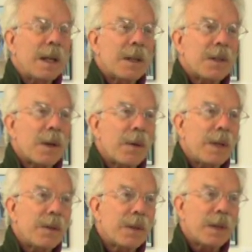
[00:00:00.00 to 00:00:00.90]
So
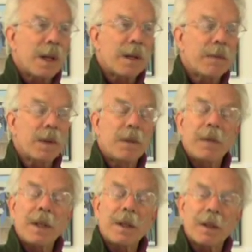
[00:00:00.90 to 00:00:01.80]
he should not have
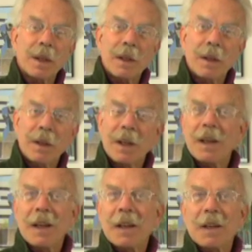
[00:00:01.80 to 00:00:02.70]
conveniently
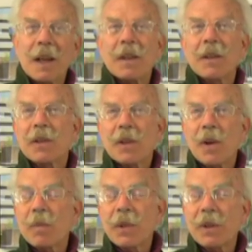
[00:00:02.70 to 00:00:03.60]
let the
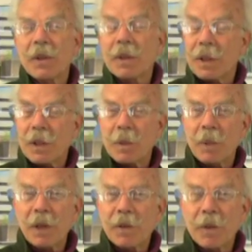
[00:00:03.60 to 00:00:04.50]
sculpture
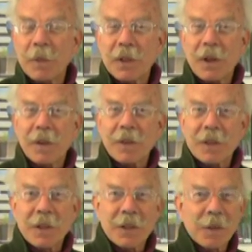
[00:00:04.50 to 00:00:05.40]
disappear from his
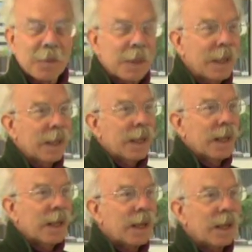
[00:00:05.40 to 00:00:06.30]
office.
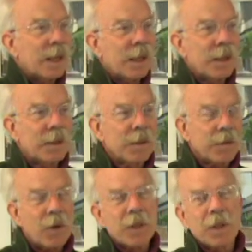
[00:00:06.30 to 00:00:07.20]
Of
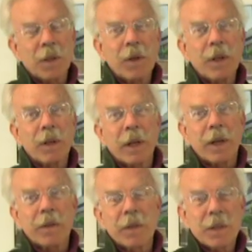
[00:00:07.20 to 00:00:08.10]
course, the lawyer got
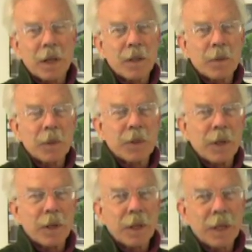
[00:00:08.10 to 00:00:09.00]
a sizable
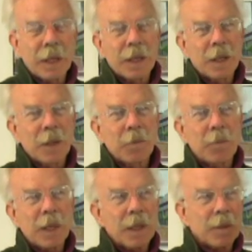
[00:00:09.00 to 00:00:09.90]
chunk,
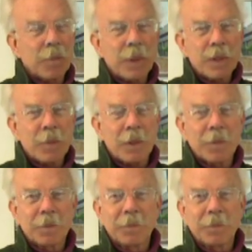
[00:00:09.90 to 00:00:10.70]
but principal.